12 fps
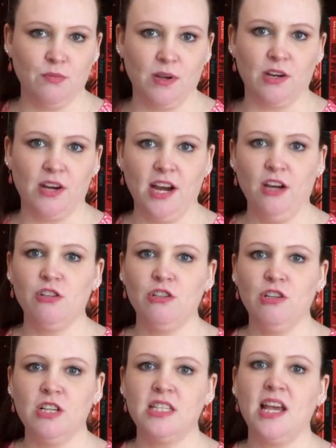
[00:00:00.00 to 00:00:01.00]
what your character
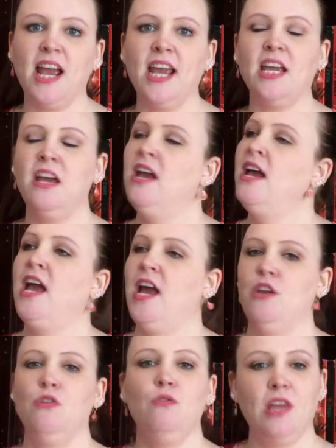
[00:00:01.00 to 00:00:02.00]
looks like
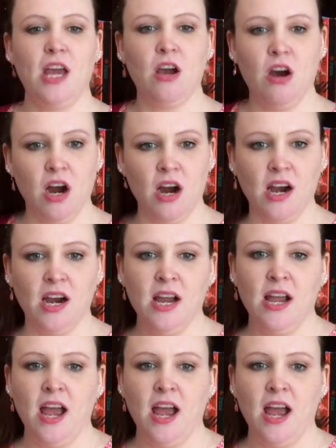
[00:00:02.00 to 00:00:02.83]
and who they are.